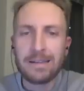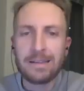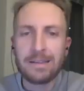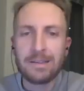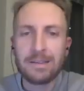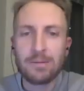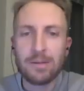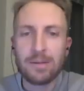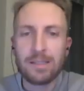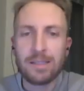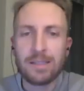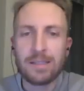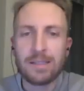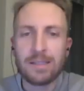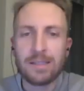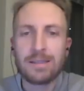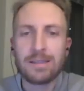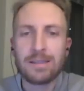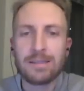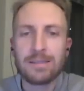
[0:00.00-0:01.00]
It's
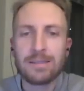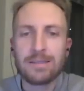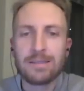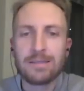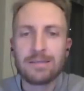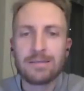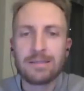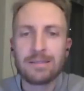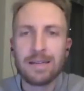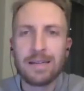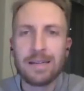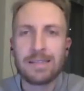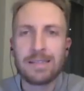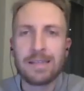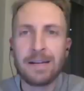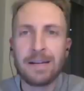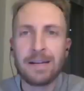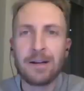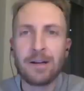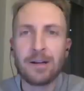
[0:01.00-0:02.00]
racist. I
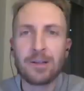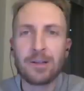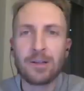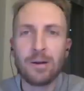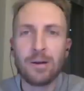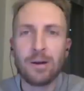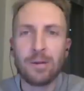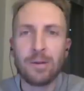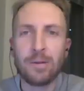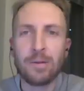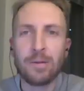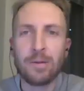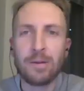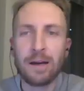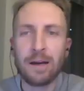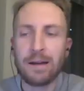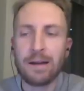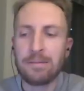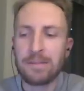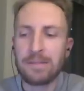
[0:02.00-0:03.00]
said it on Twitter and people
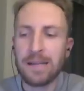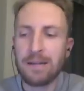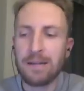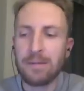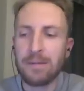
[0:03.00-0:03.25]
got upset at me.